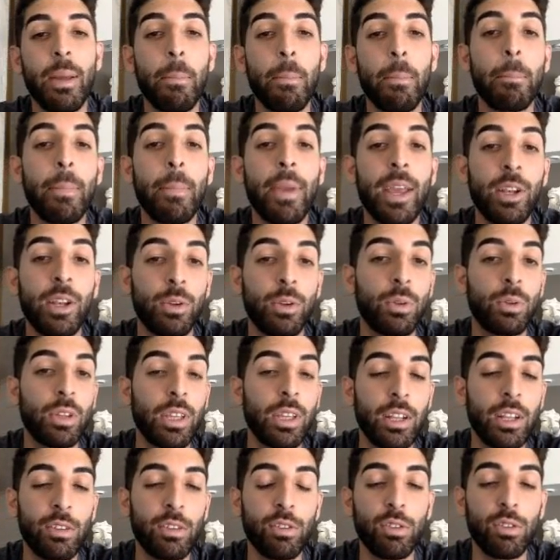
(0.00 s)
manually
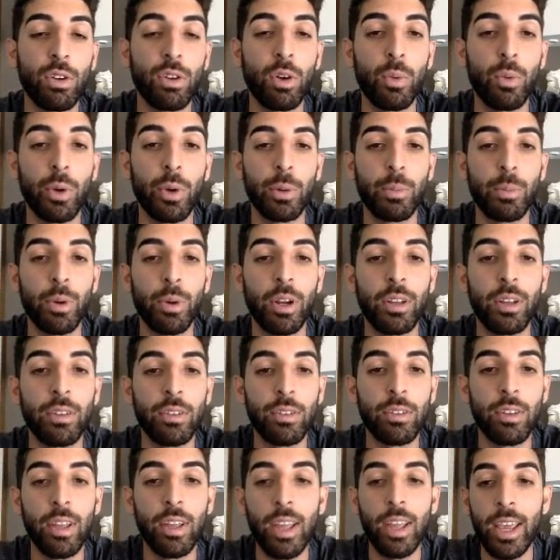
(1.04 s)
install
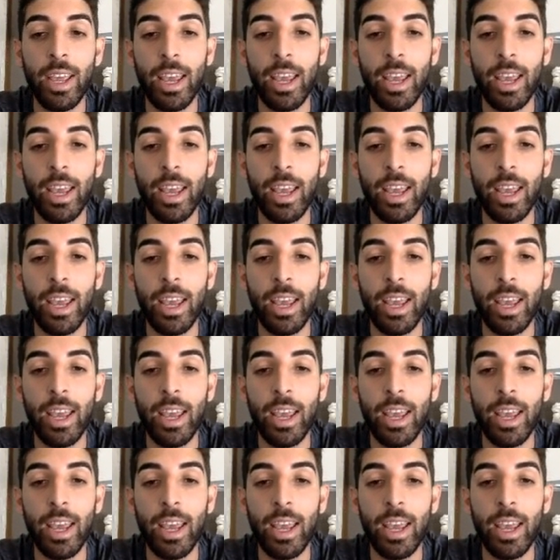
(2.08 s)
WordPress,